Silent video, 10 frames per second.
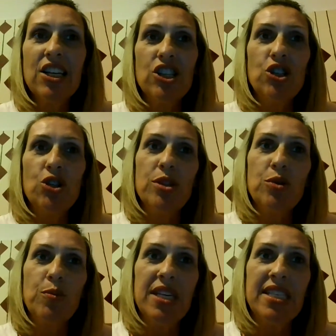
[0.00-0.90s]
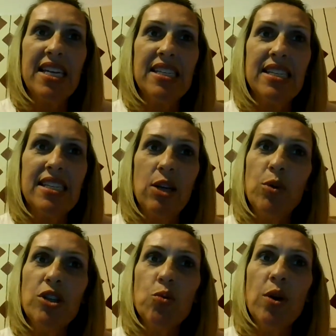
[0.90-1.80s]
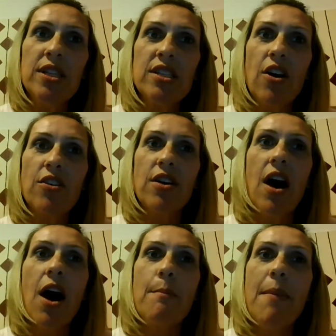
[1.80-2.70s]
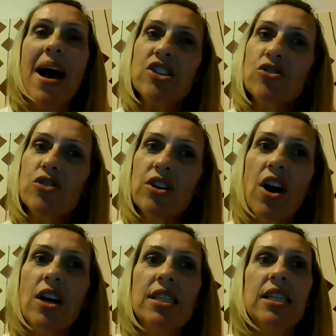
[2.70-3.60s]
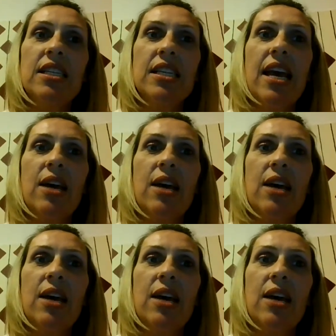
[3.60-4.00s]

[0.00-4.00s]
Students will be assessed to see which ones are not mastering the content